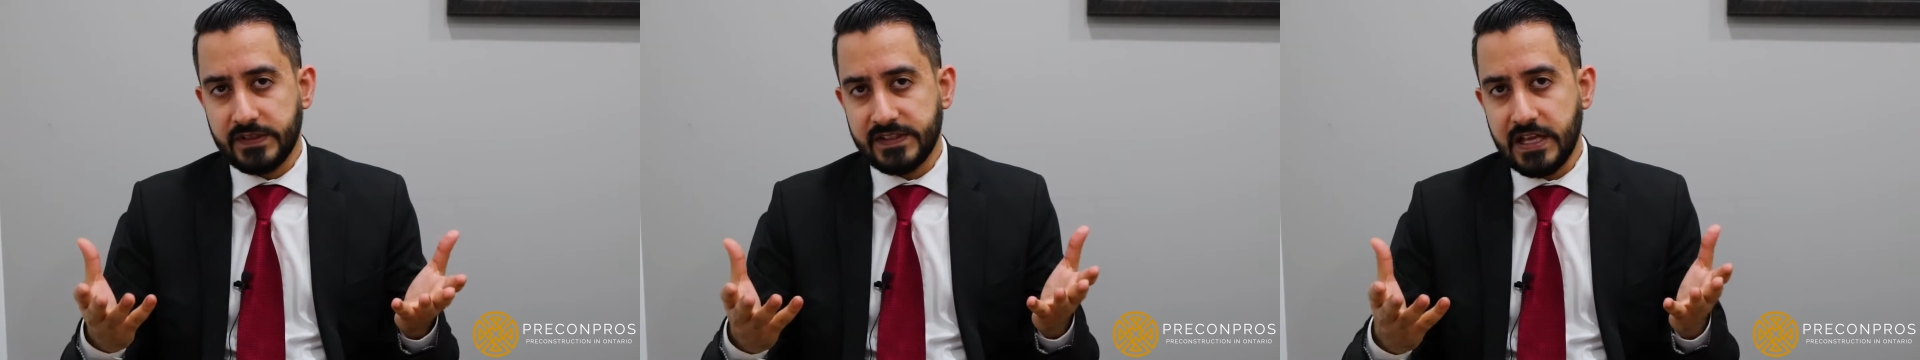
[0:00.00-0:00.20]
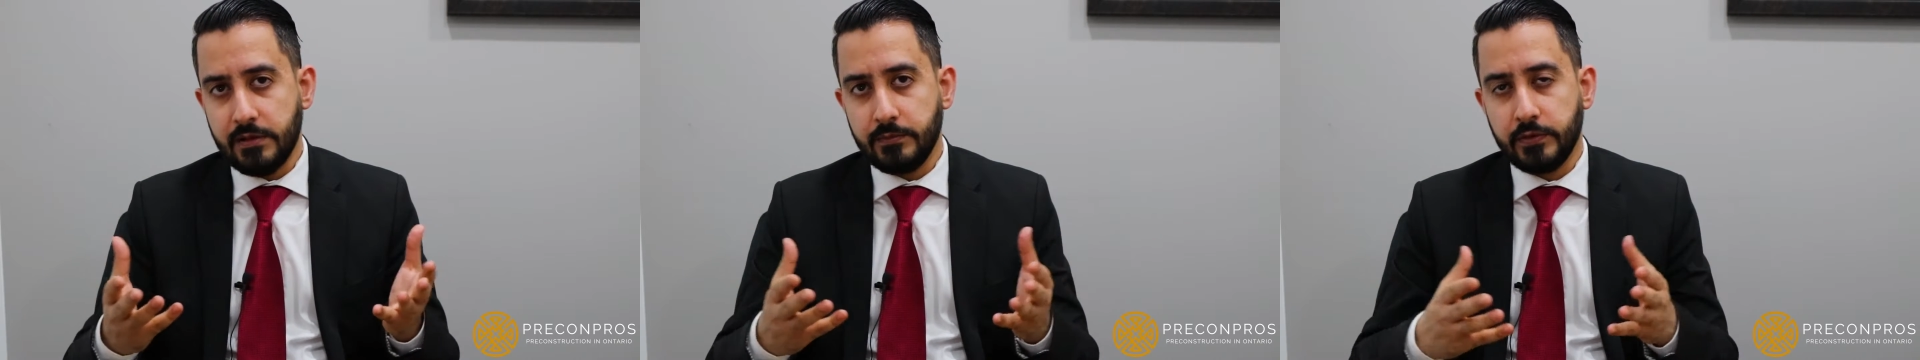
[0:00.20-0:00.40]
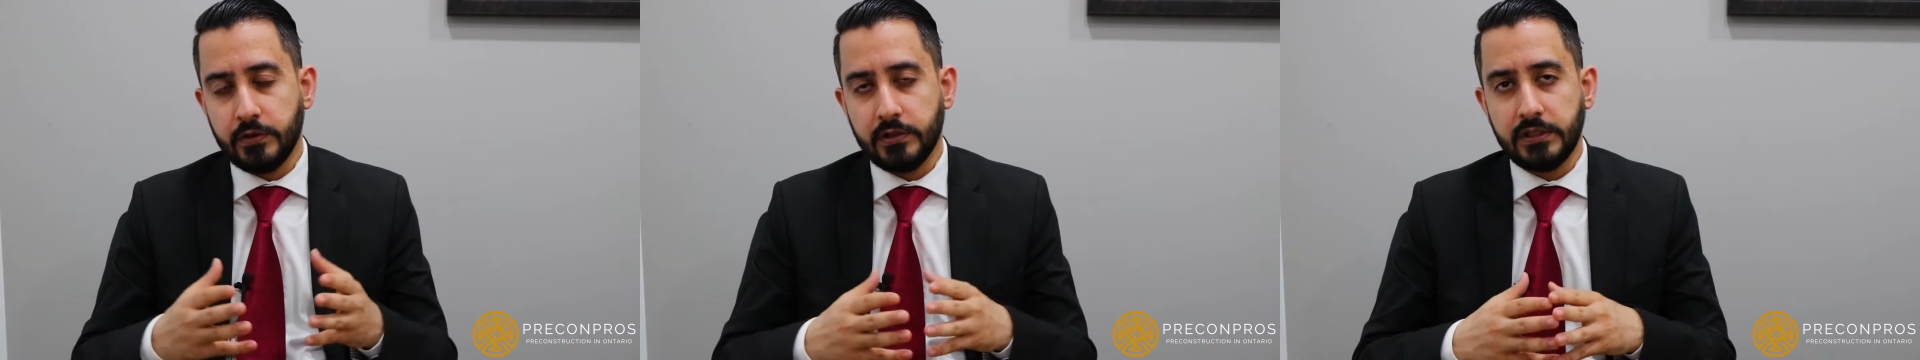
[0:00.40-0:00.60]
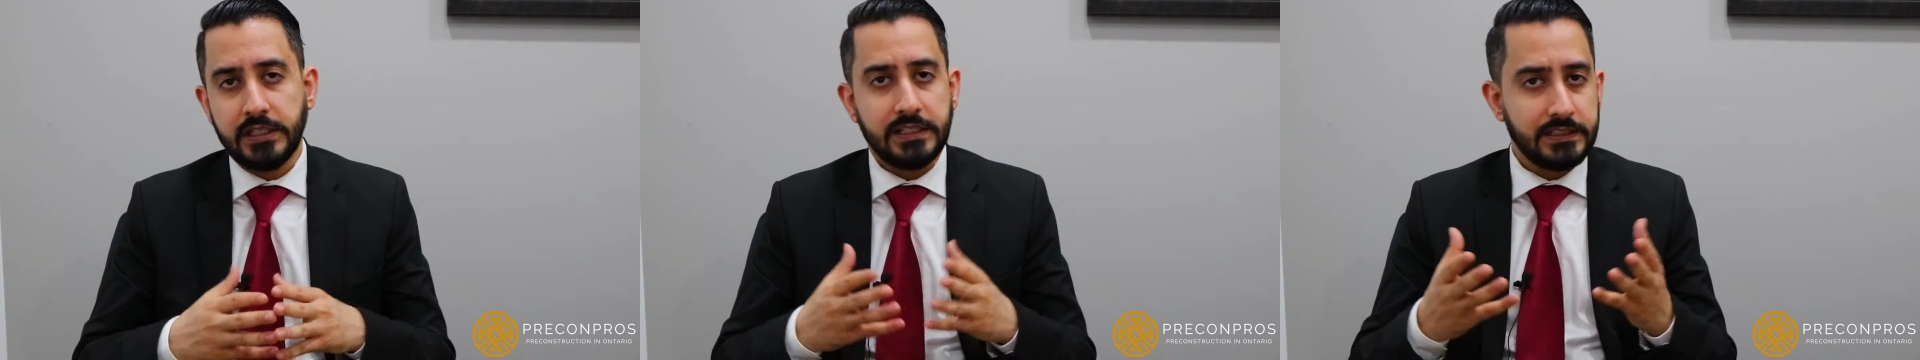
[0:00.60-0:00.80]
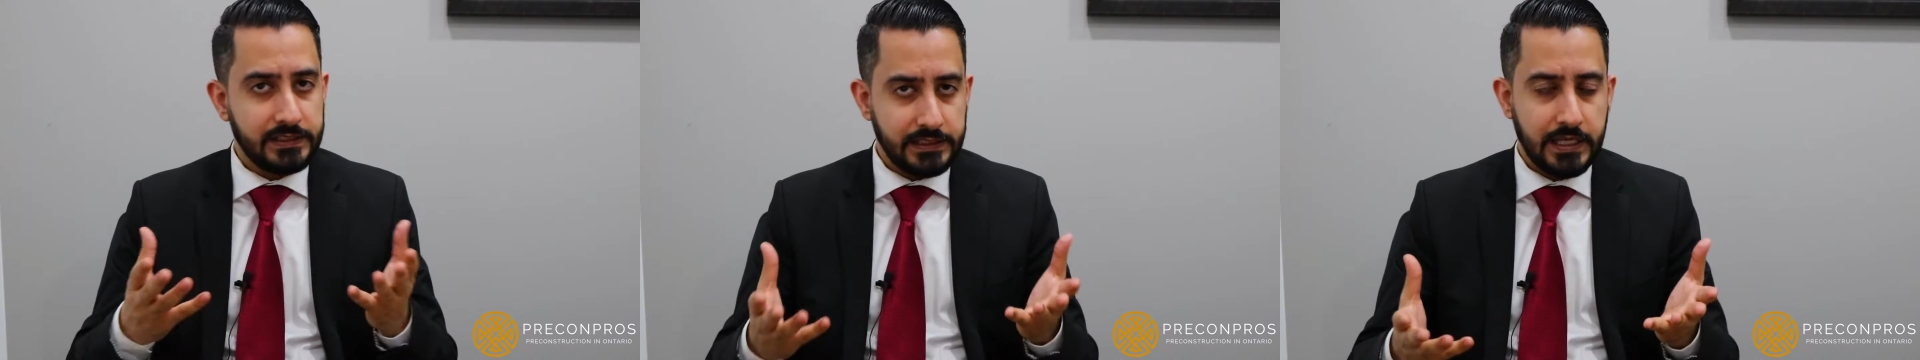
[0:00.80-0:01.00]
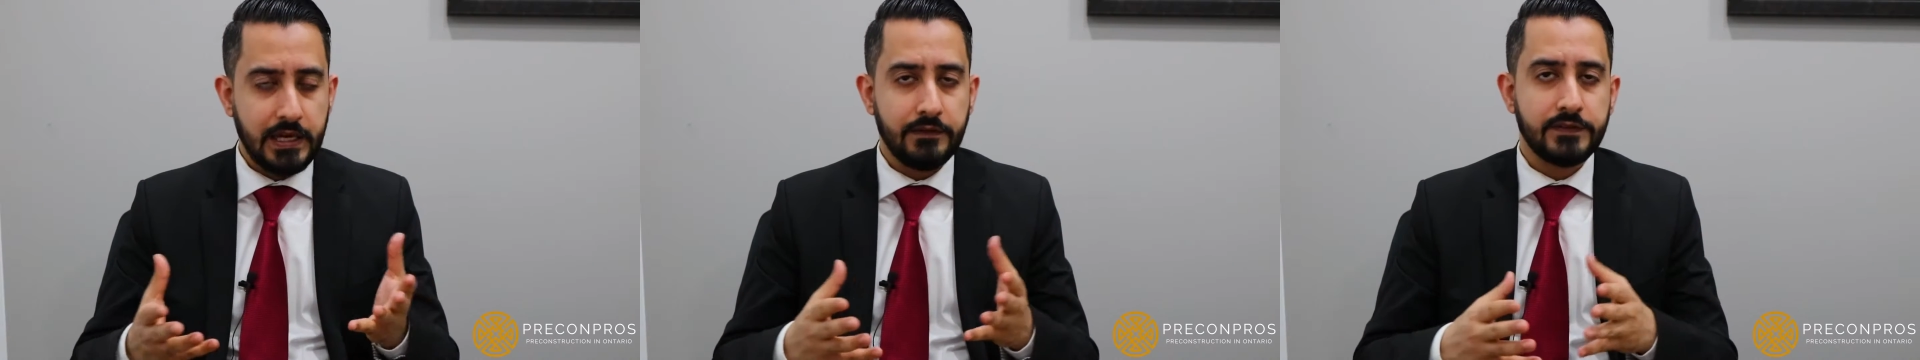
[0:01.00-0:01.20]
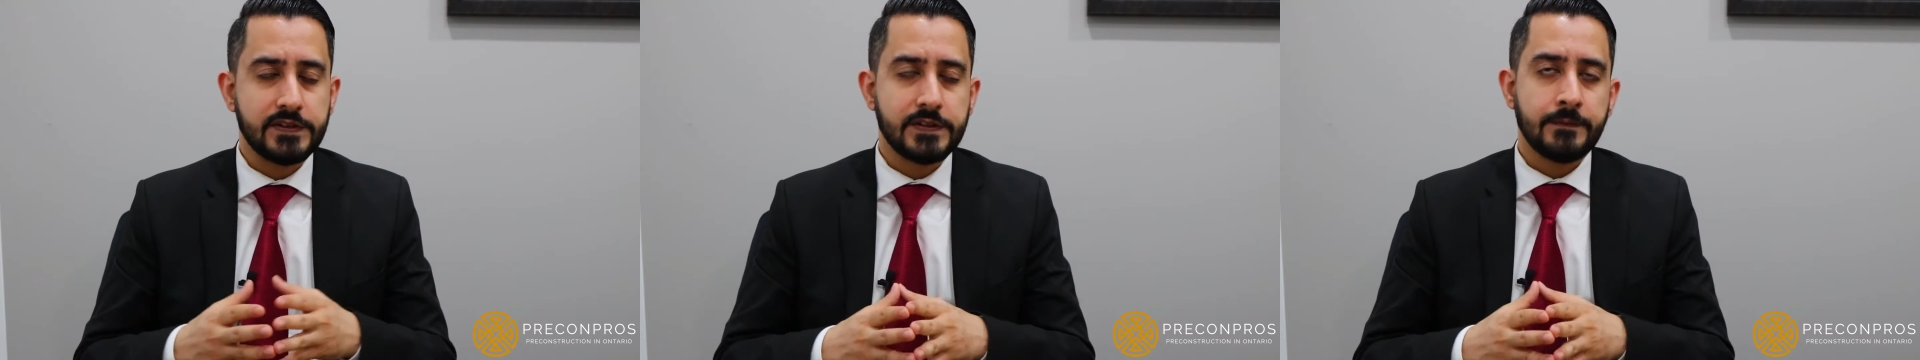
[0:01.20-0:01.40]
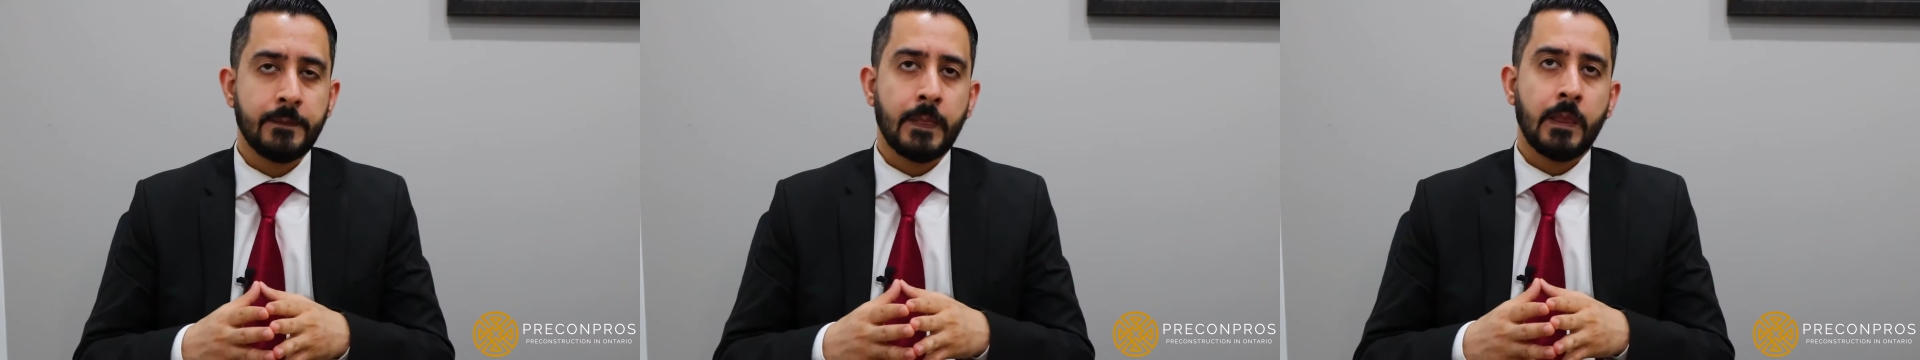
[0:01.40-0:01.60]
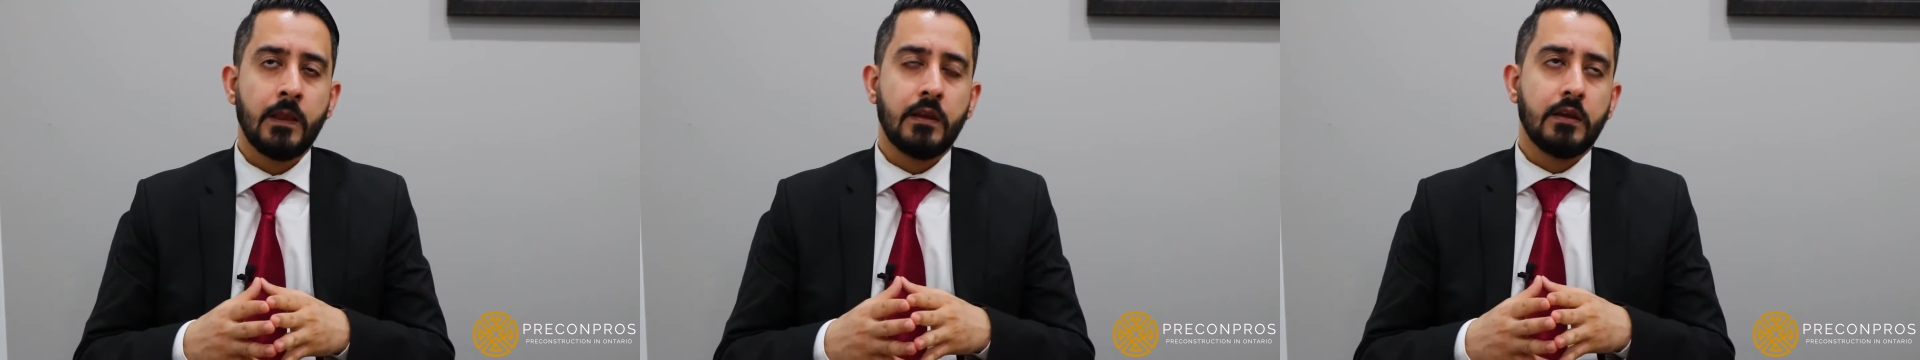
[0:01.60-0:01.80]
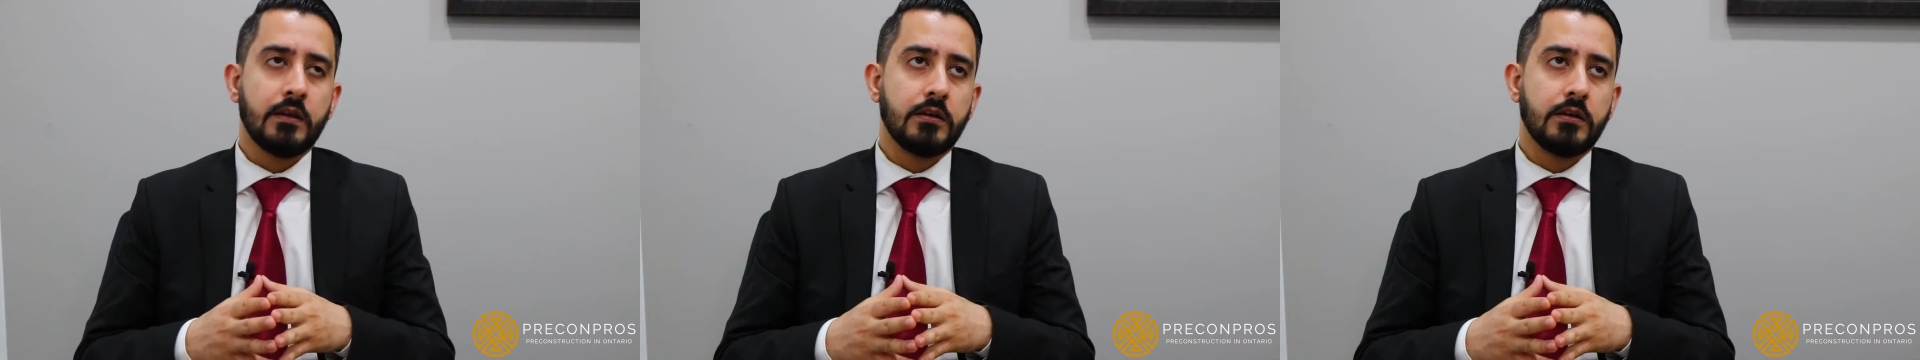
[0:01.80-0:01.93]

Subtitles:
example, ETFs.